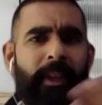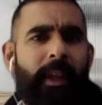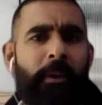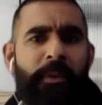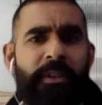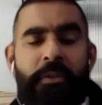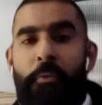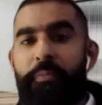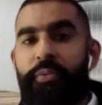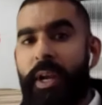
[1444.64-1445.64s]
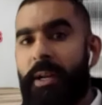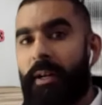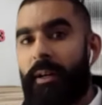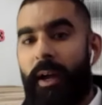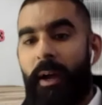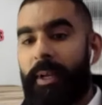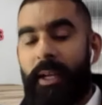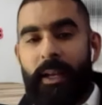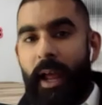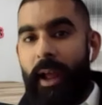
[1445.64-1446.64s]
it was a no-brainer. I
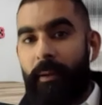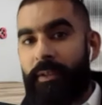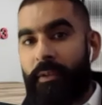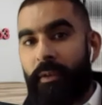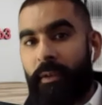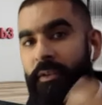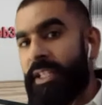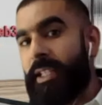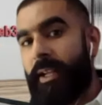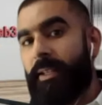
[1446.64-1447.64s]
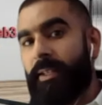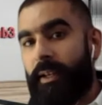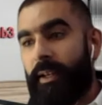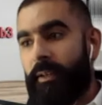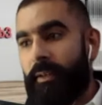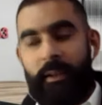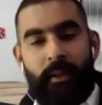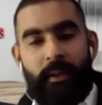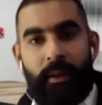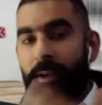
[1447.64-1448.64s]
mean, so using that insight,
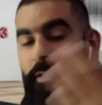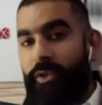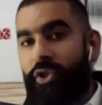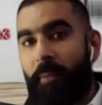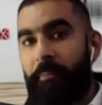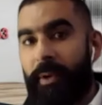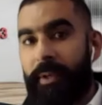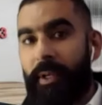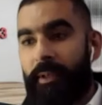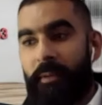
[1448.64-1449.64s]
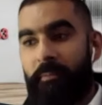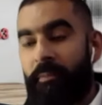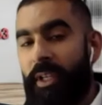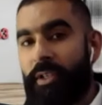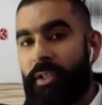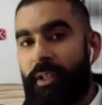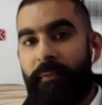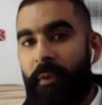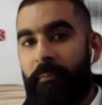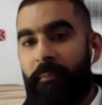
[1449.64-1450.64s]
had to jump on it immediately
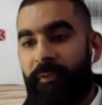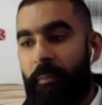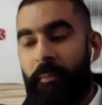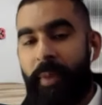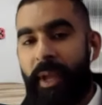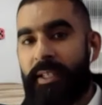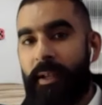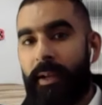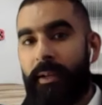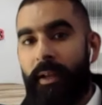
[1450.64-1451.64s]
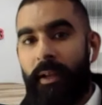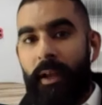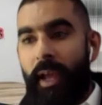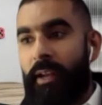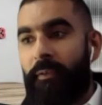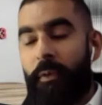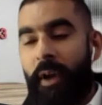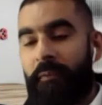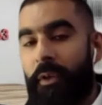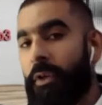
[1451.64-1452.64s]
from a baseline. And if you
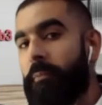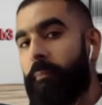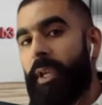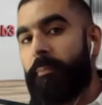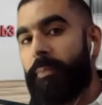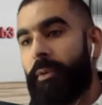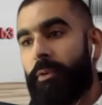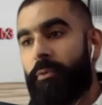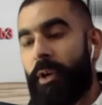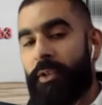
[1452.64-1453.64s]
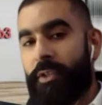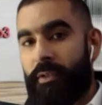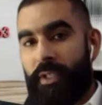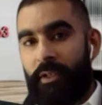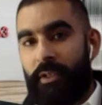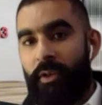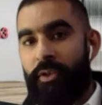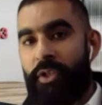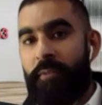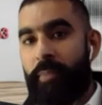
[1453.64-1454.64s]
have good people who understood
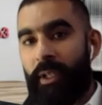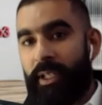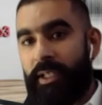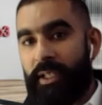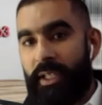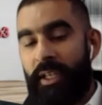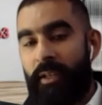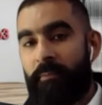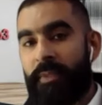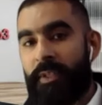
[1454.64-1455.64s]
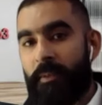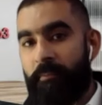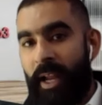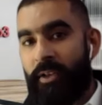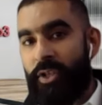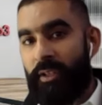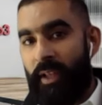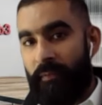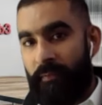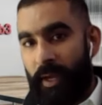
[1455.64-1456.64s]
technology, building teams, managing
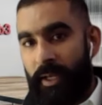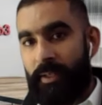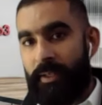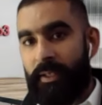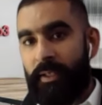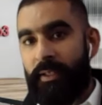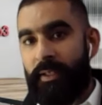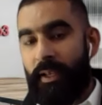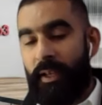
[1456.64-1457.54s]
their finances,